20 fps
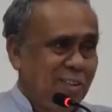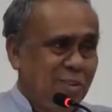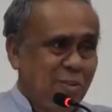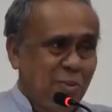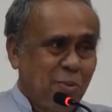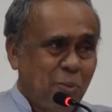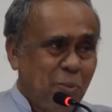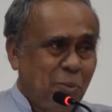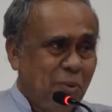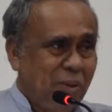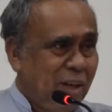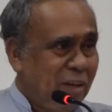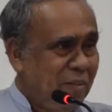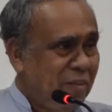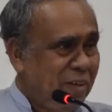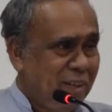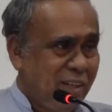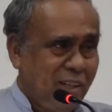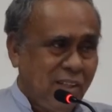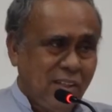is no
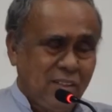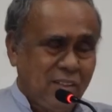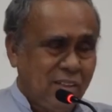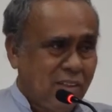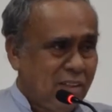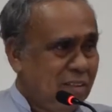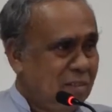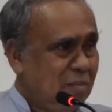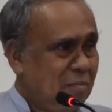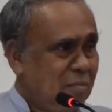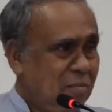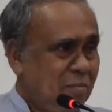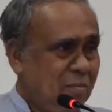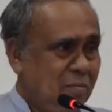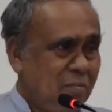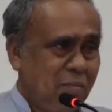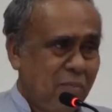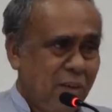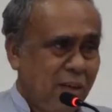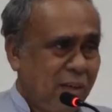gravitation,
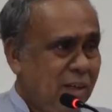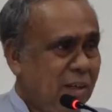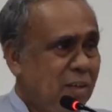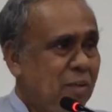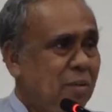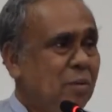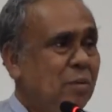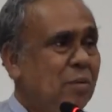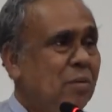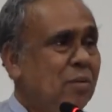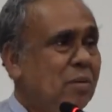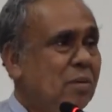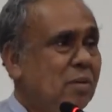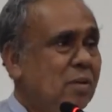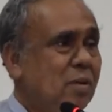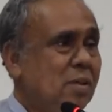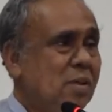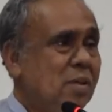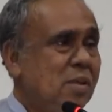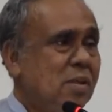mind you,
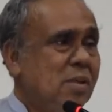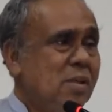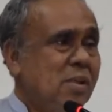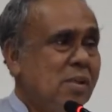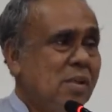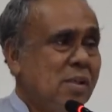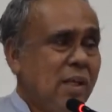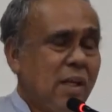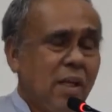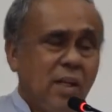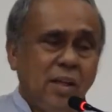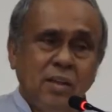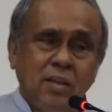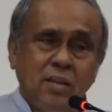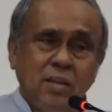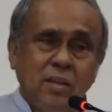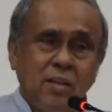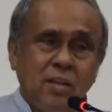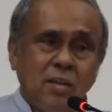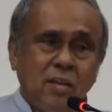in
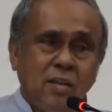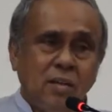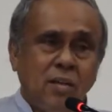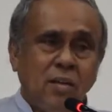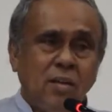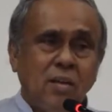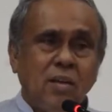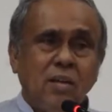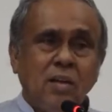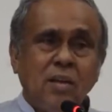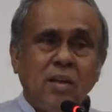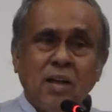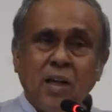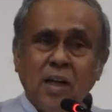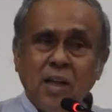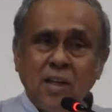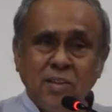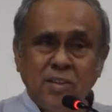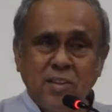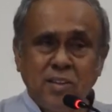
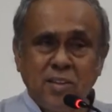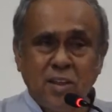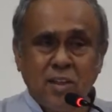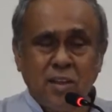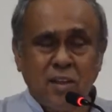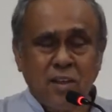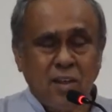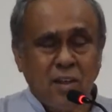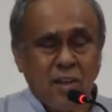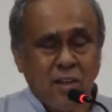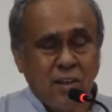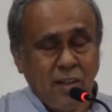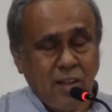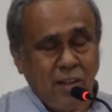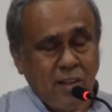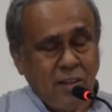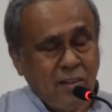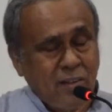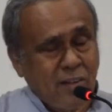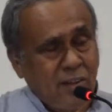Einstein,
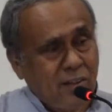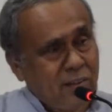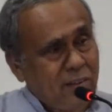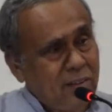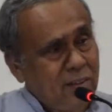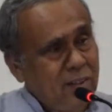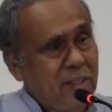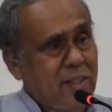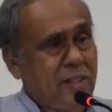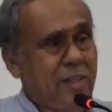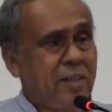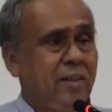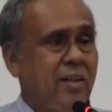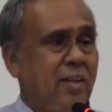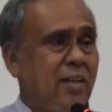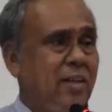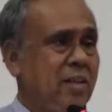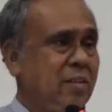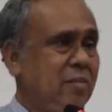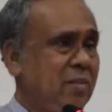in general
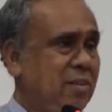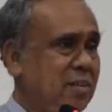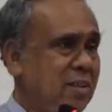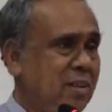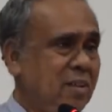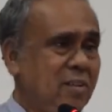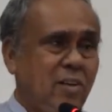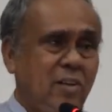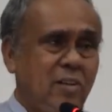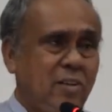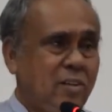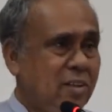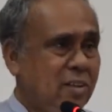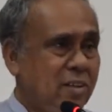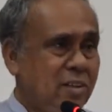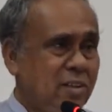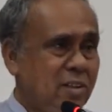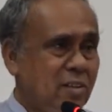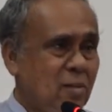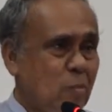relativistic
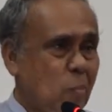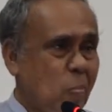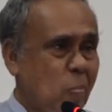ontology.